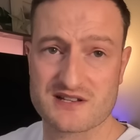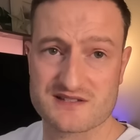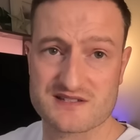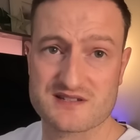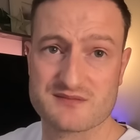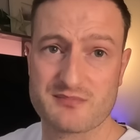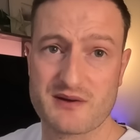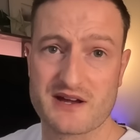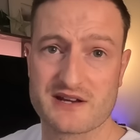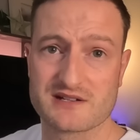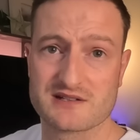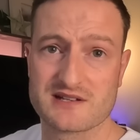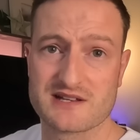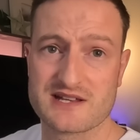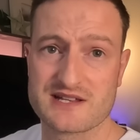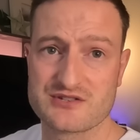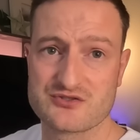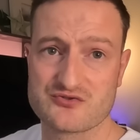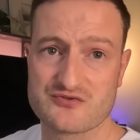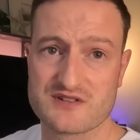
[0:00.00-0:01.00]
and spinal
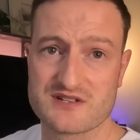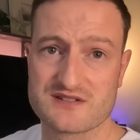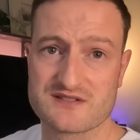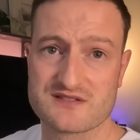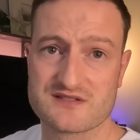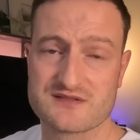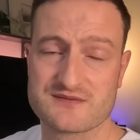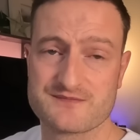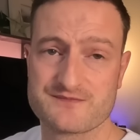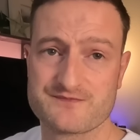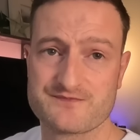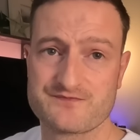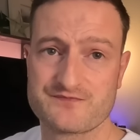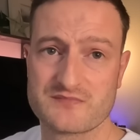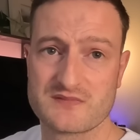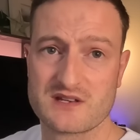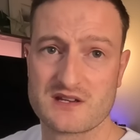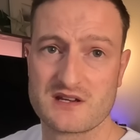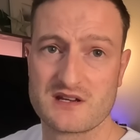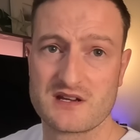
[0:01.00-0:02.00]
injuries.
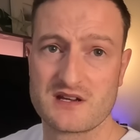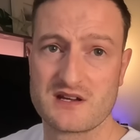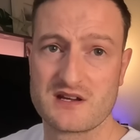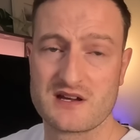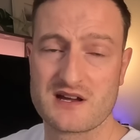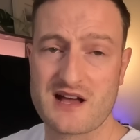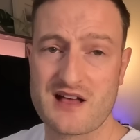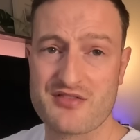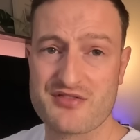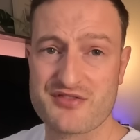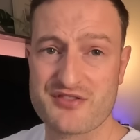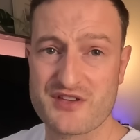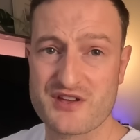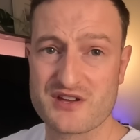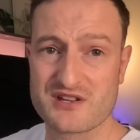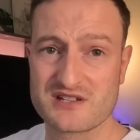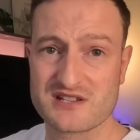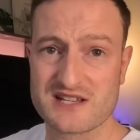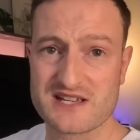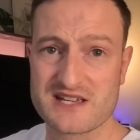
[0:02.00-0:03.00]
And
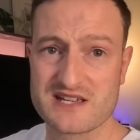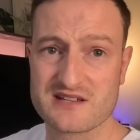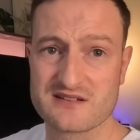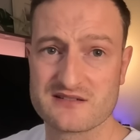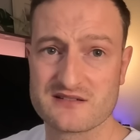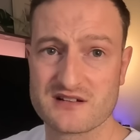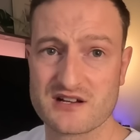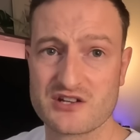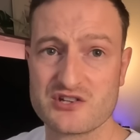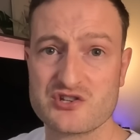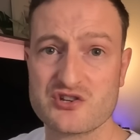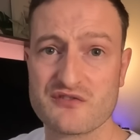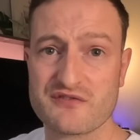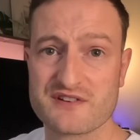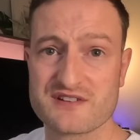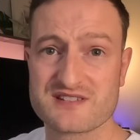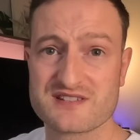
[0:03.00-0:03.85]
thirdly, another